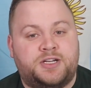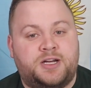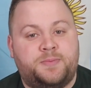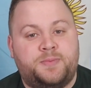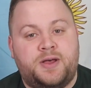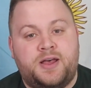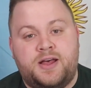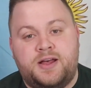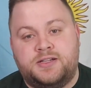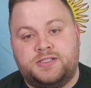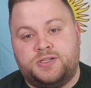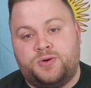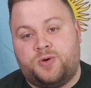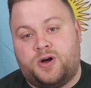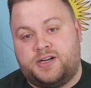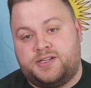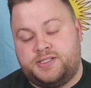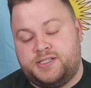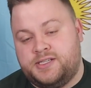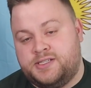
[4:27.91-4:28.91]
up to
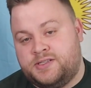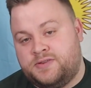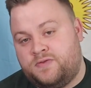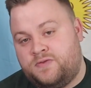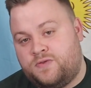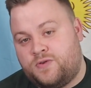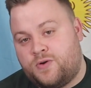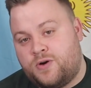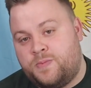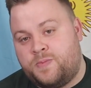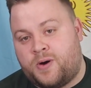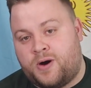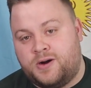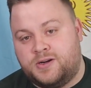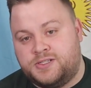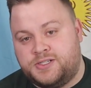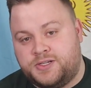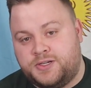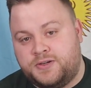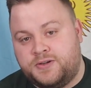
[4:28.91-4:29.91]
watch season 4
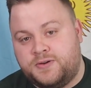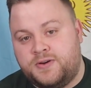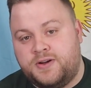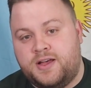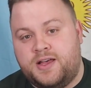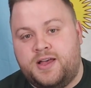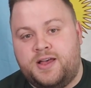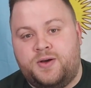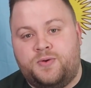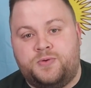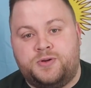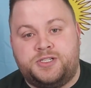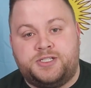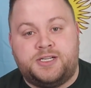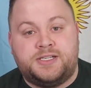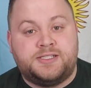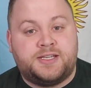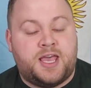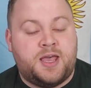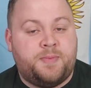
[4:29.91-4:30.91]
part 2, which
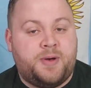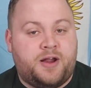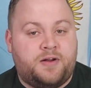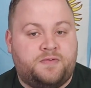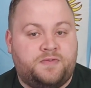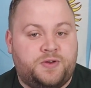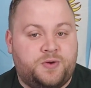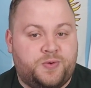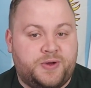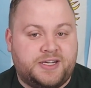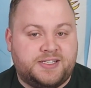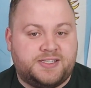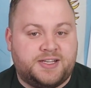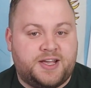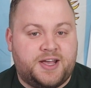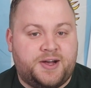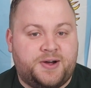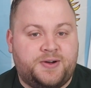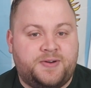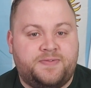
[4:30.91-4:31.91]
just came out a few weeks
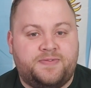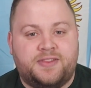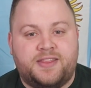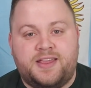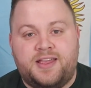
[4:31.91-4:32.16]
ago.